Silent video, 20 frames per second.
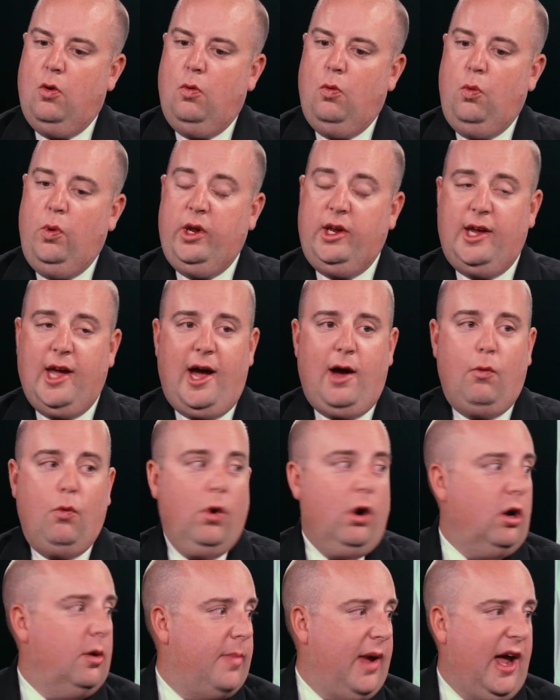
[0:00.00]
We got
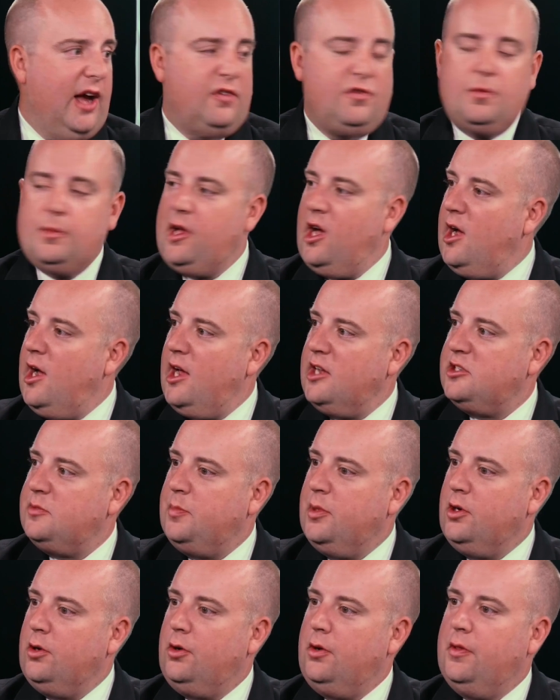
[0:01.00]
word back from the
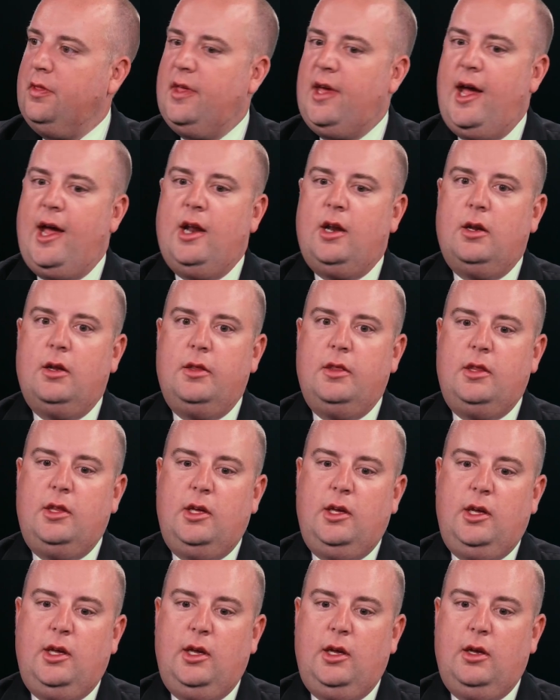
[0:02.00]
hospital that
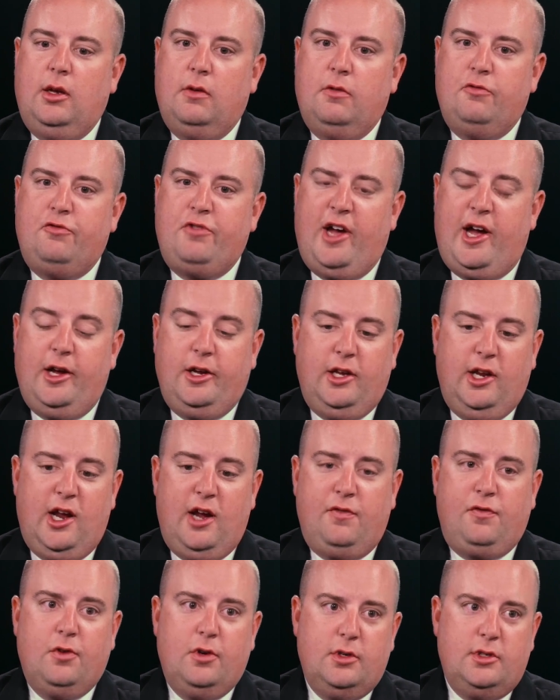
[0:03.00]
the valiant
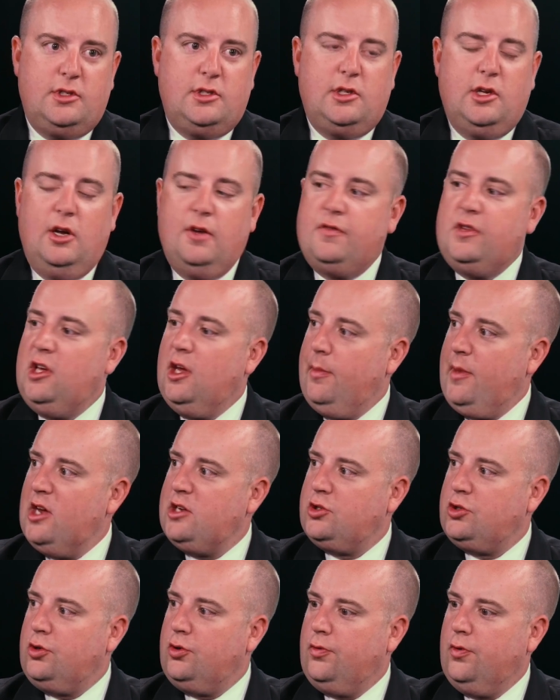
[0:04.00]
efforts of the
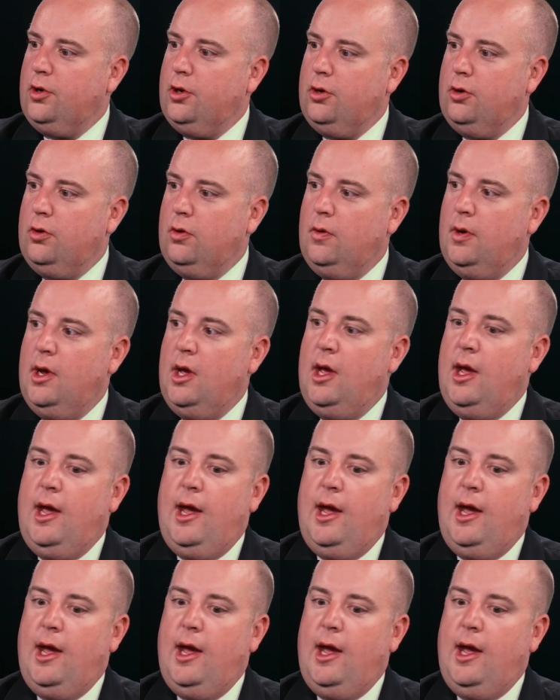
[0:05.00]
EMS crew